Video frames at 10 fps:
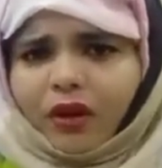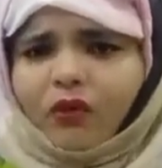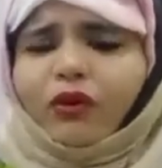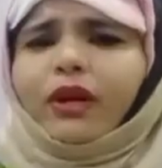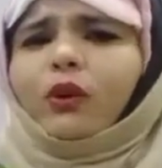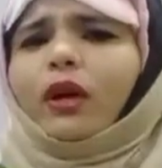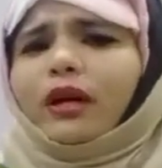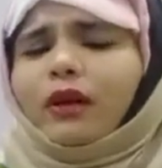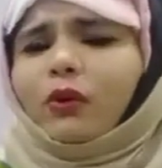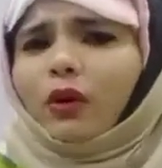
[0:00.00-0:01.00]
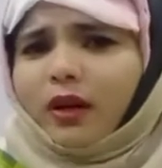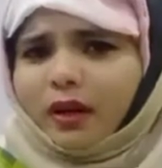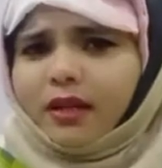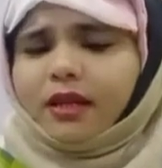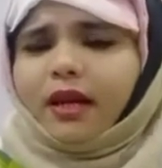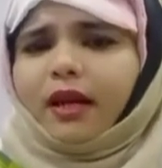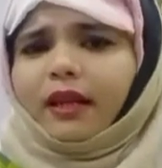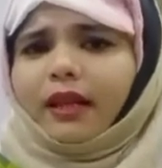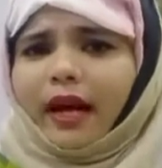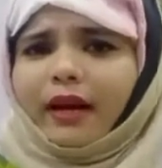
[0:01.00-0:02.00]
when you utter words,
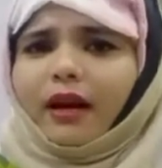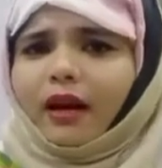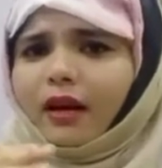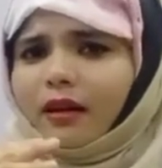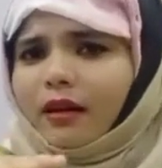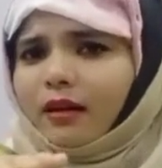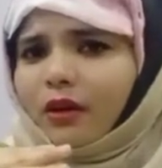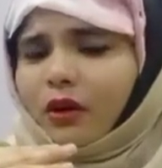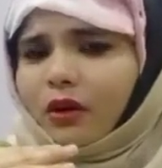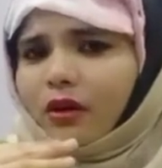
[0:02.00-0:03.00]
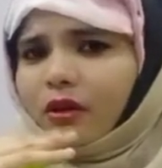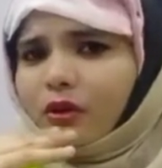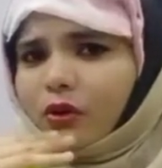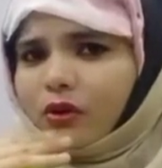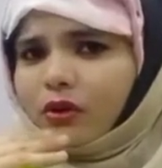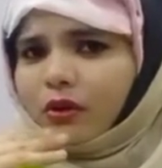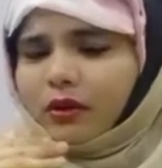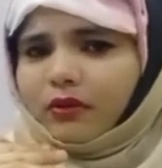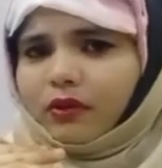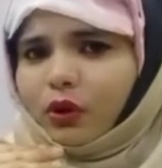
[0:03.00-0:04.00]
then
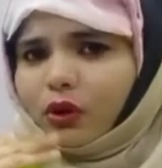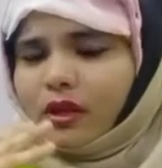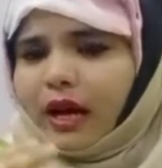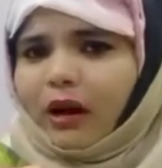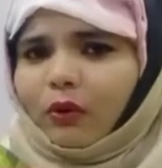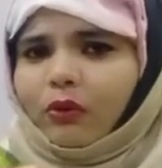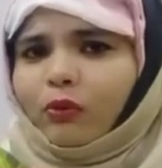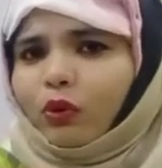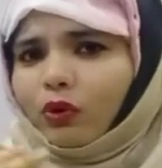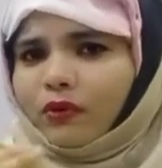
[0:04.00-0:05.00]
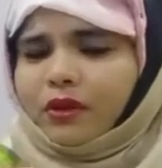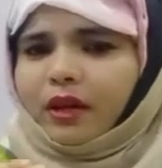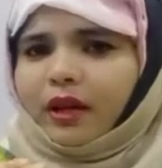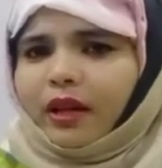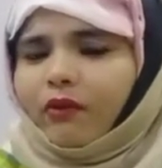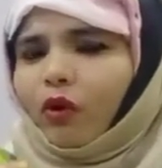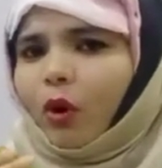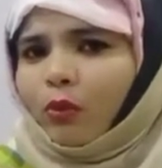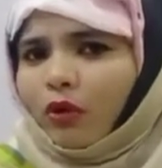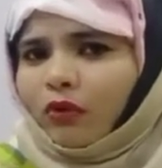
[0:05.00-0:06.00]
your sound moves in the
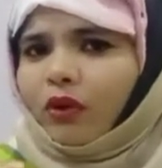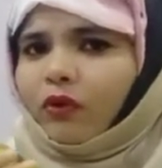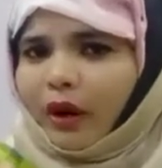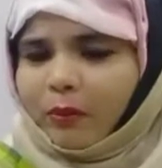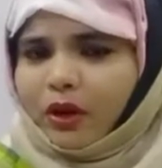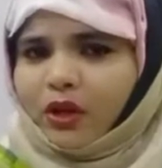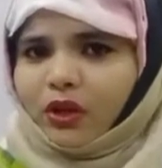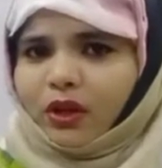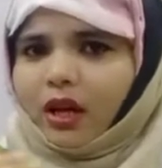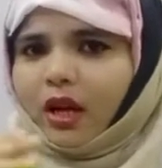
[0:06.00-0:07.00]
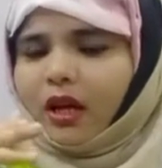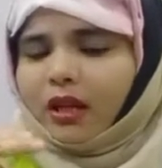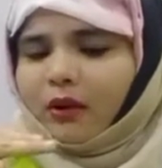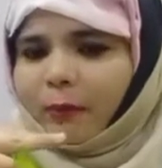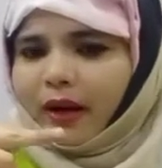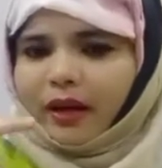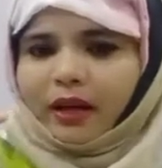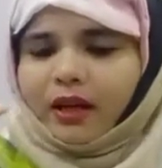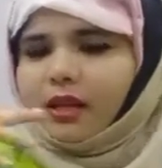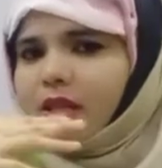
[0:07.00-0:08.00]
form of vibration. The
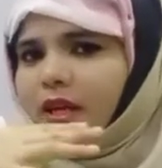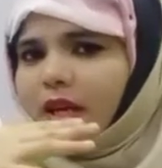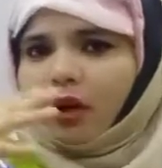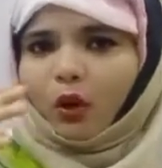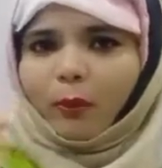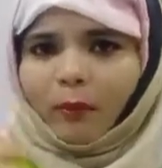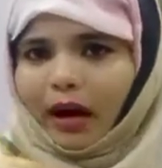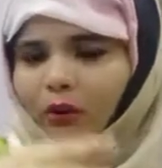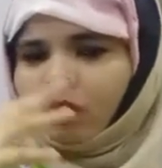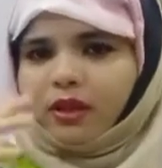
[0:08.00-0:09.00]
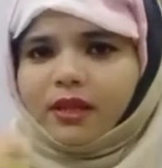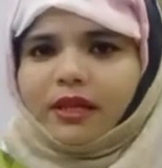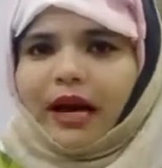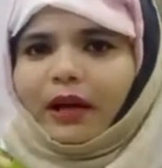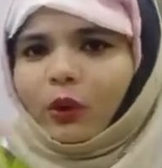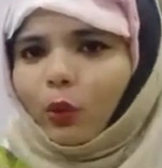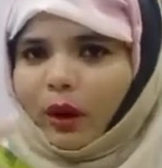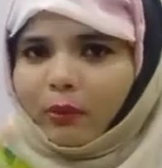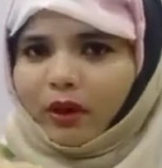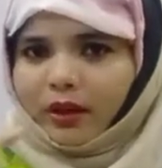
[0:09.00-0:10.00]
particles near your mouth start
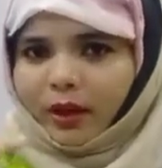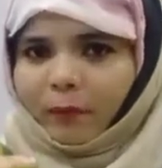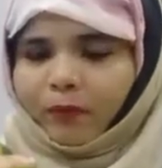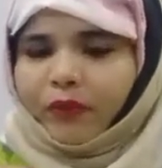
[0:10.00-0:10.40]
vibrating,